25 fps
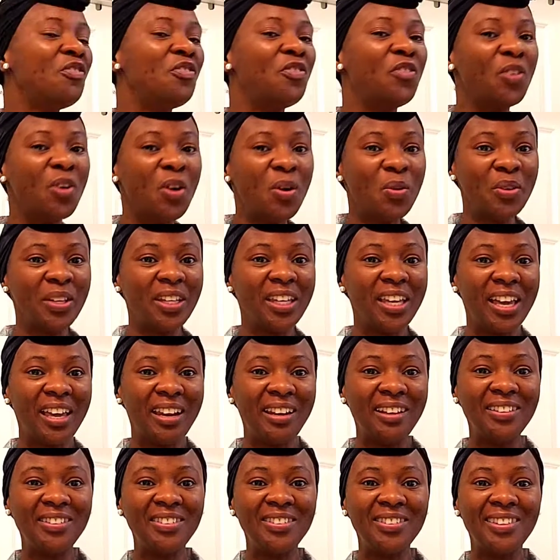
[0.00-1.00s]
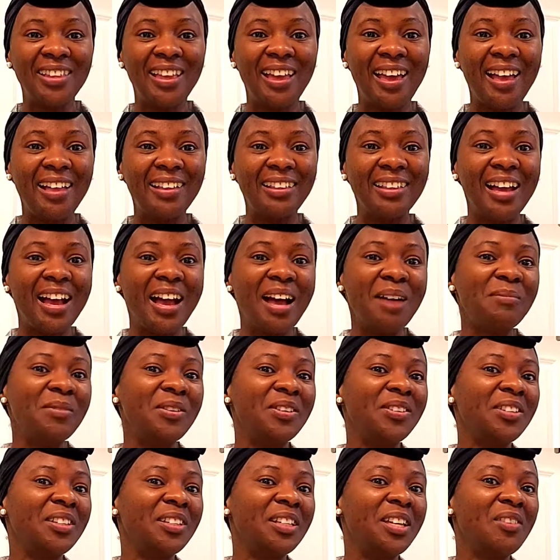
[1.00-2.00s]
Before we get into that, I'm
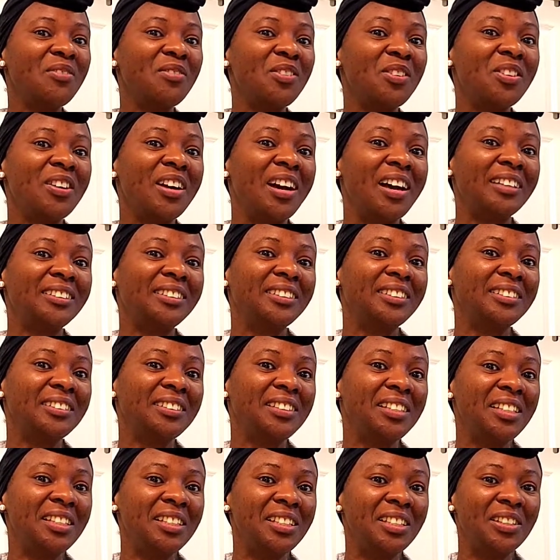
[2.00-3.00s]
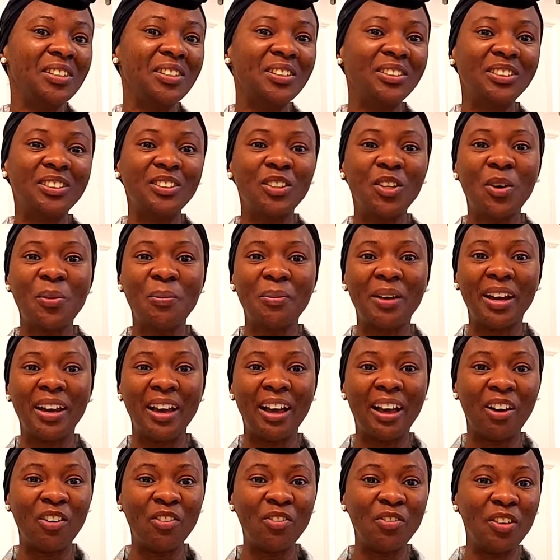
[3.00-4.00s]
going to give you guys the details on my
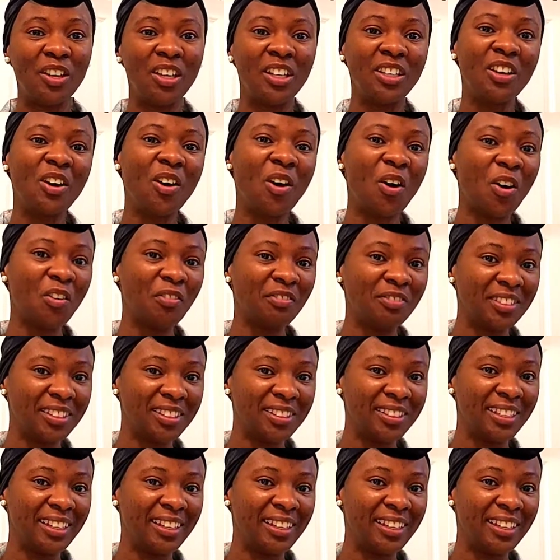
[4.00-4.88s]
outfit of the